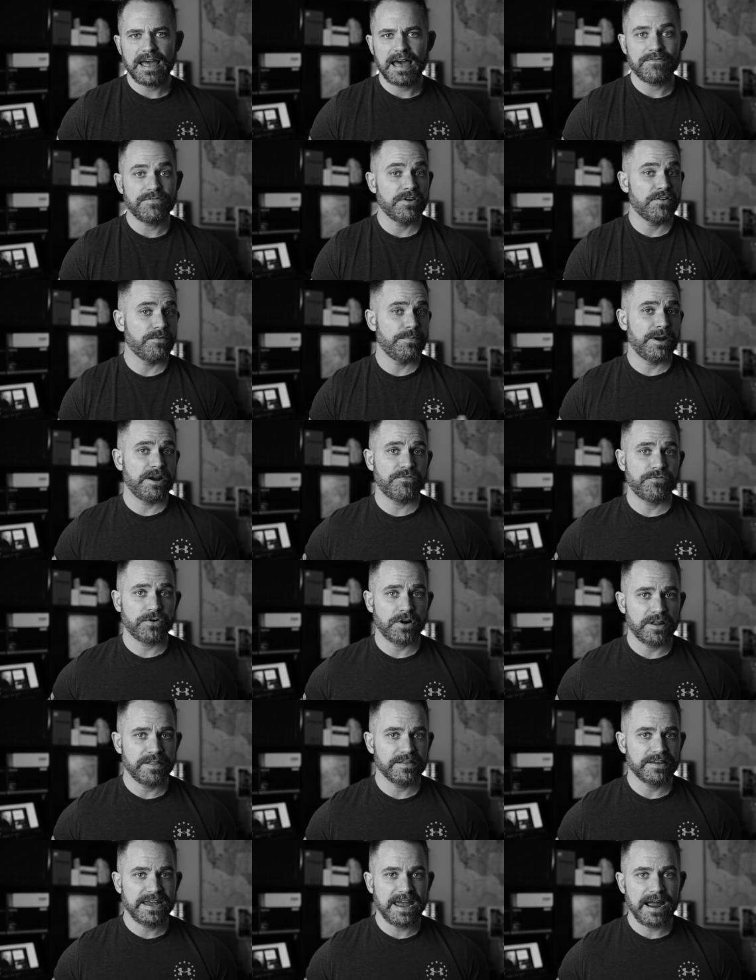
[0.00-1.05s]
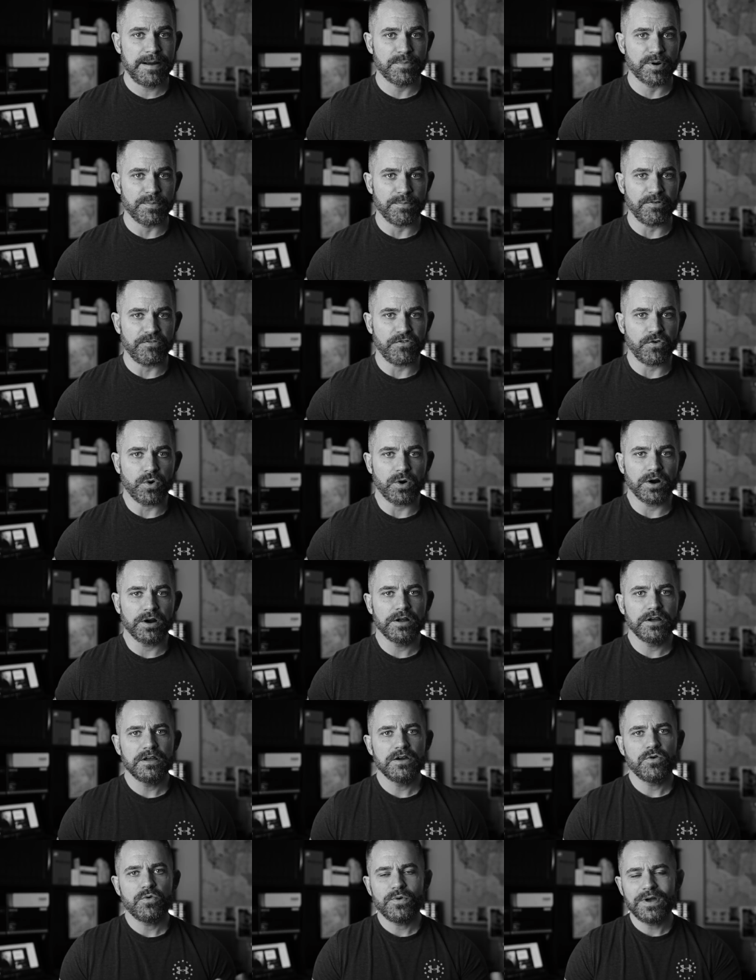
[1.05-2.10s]
Have you ever been in front of the camera before?
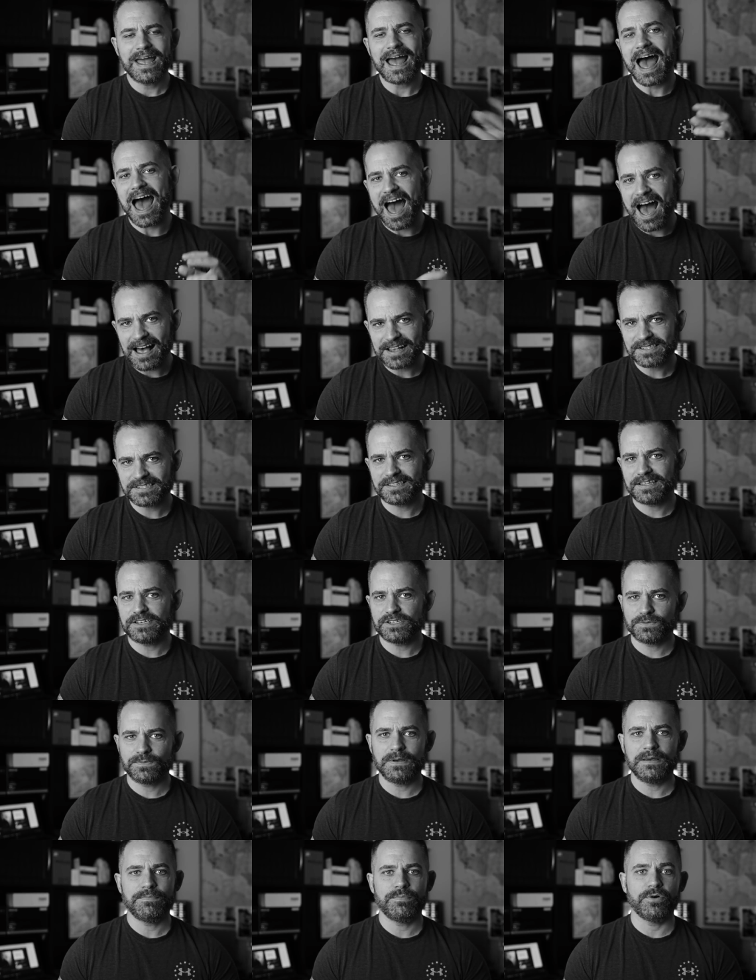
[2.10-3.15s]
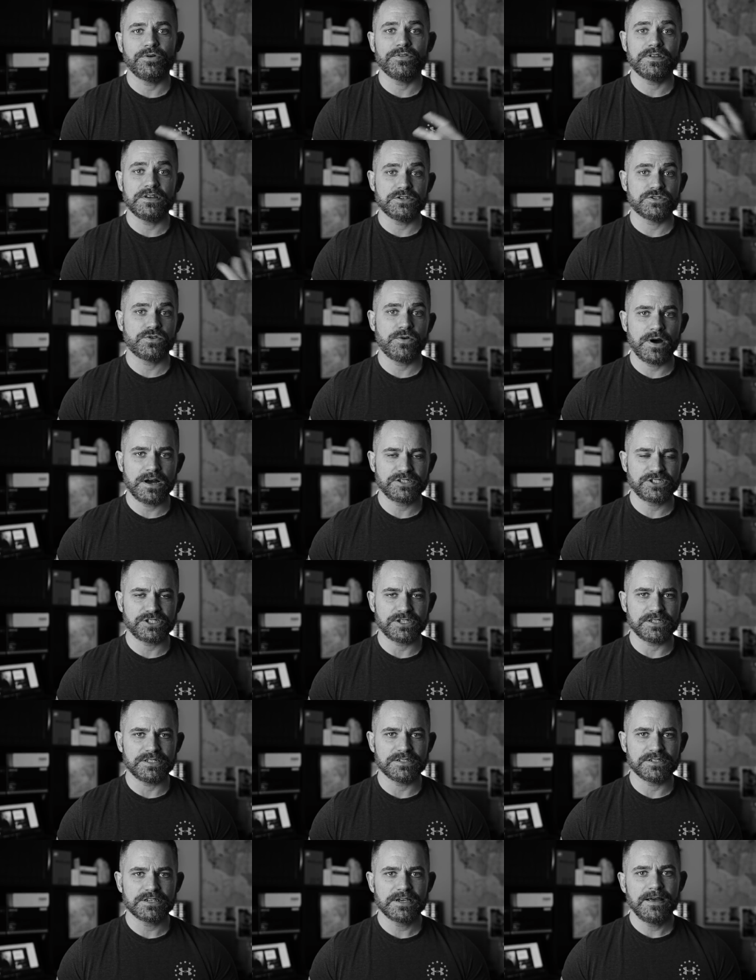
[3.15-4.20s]
We ask these people these
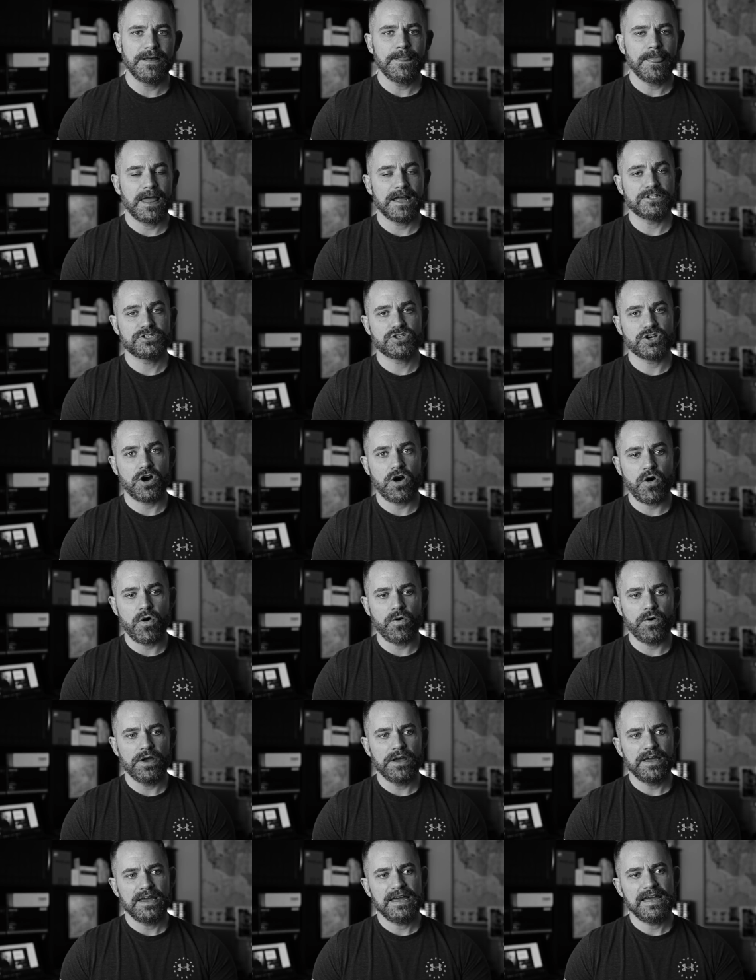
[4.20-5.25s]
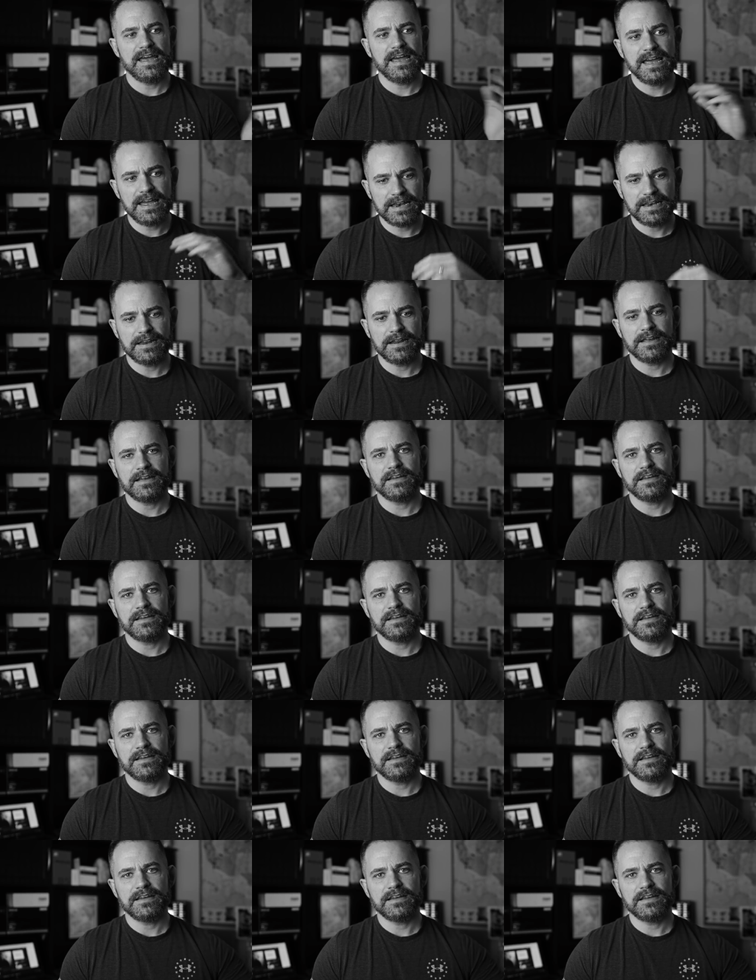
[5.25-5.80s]
questions, and so it